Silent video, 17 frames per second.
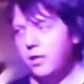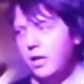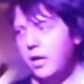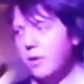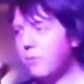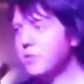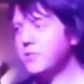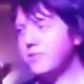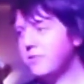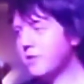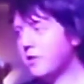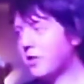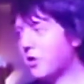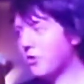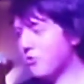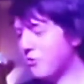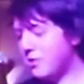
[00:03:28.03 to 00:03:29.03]
It wasn't a
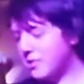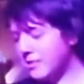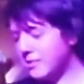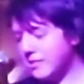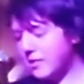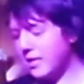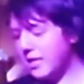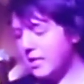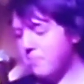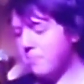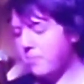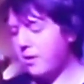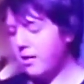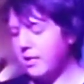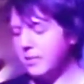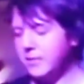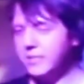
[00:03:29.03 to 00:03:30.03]
glorious escape.
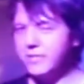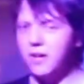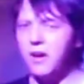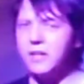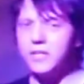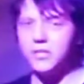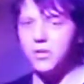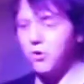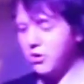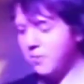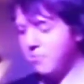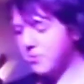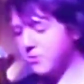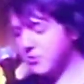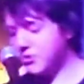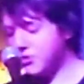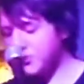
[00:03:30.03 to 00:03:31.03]
I signed a
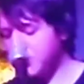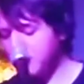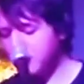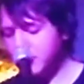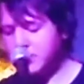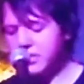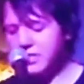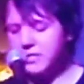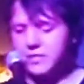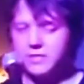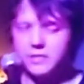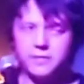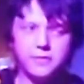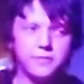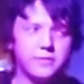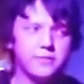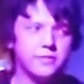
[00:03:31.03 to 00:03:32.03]
document or two and just
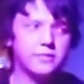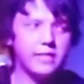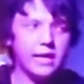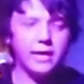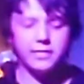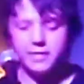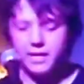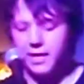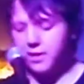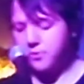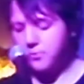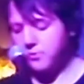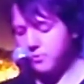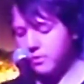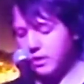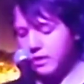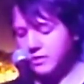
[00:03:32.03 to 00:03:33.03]
sat
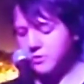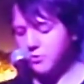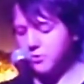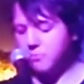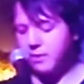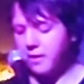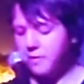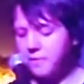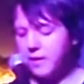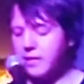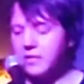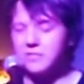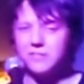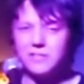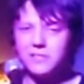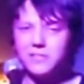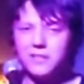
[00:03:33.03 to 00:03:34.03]
down next to all my things
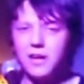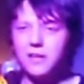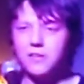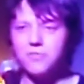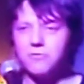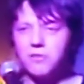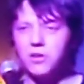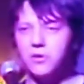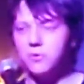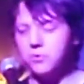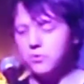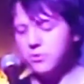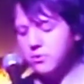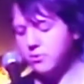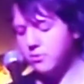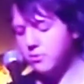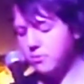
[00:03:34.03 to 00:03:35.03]
on the side of the road,
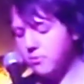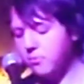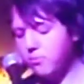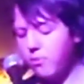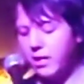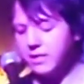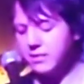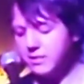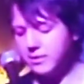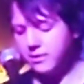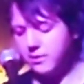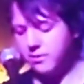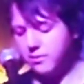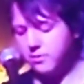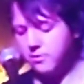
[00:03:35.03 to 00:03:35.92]
waiting.